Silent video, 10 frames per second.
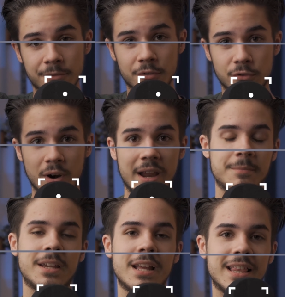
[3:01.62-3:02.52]
of the
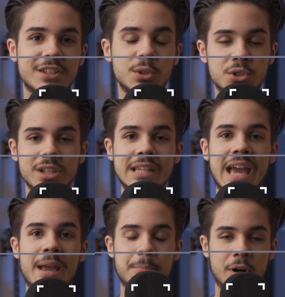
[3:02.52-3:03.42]
frame. That's usually
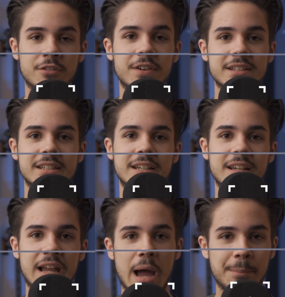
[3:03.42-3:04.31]
a perfect
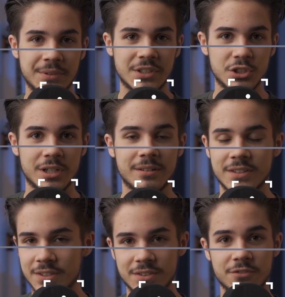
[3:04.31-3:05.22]
composition.
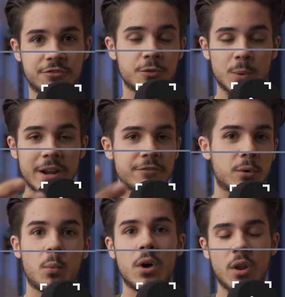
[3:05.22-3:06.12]
This is great
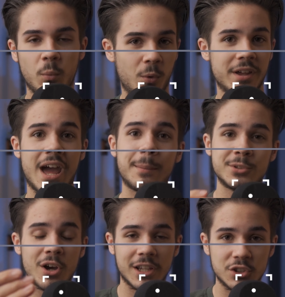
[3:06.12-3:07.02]
for one on one. I'm
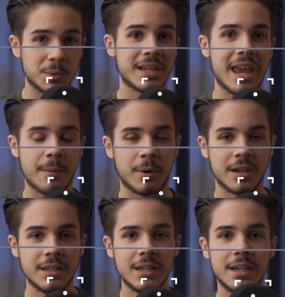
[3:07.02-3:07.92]
talking to a camera.